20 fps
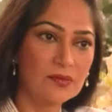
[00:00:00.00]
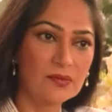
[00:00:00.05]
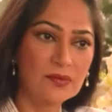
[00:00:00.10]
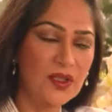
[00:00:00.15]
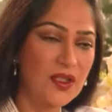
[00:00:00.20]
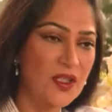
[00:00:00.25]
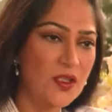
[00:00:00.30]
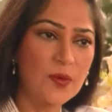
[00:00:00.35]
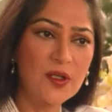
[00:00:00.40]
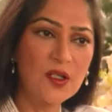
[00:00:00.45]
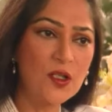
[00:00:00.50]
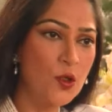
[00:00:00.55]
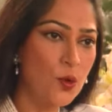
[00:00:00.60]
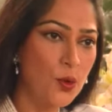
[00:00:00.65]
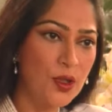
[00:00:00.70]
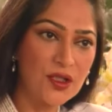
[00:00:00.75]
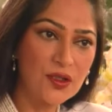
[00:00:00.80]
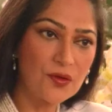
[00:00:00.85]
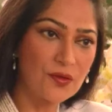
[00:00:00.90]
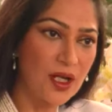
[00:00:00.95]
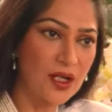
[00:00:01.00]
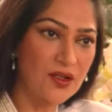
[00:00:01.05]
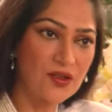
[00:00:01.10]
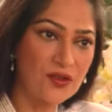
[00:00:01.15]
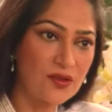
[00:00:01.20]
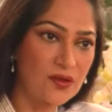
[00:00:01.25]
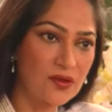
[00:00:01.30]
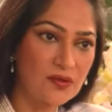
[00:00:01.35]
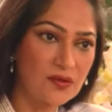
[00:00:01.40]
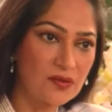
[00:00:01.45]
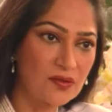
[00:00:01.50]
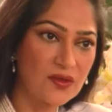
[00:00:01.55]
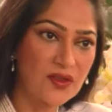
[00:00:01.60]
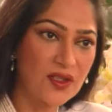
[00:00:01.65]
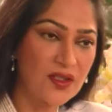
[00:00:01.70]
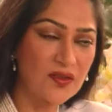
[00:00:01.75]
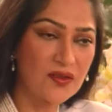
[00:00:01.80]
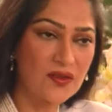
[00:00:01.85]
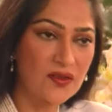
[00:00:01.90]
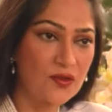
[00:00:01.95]
But there's been no interaction
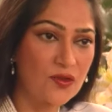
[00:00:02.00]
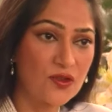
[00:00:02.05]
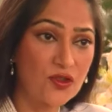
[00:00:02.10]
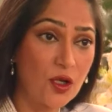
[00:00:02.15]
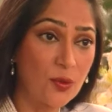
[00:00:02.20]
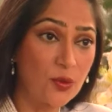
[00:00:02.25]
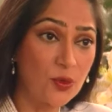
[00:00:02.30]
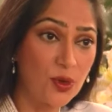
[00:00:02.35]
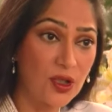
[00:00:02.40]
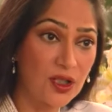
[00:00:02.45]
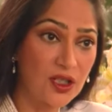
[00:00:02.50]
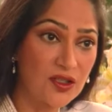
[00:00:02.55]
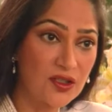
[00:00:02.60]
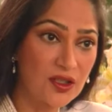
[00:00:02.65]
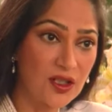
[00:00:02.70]
since no. you stopped working